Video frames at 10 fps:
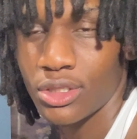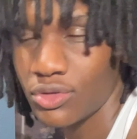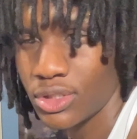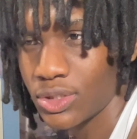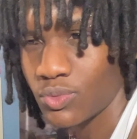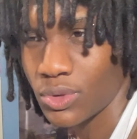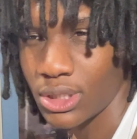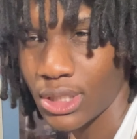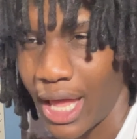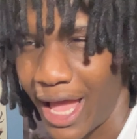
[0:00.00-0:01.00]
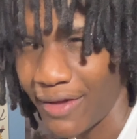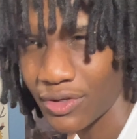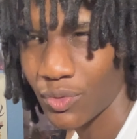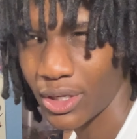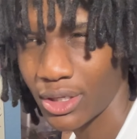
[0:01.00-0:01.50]
You just wouldn't have
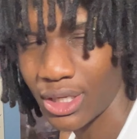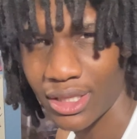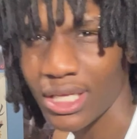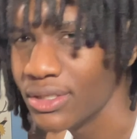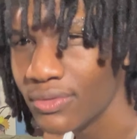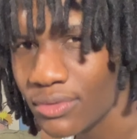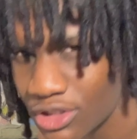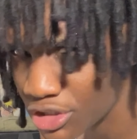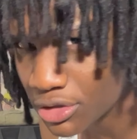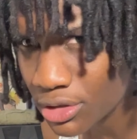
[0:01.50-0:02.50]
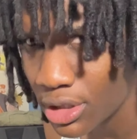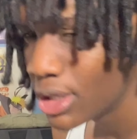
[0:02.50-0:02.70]
to wear a thin shirt.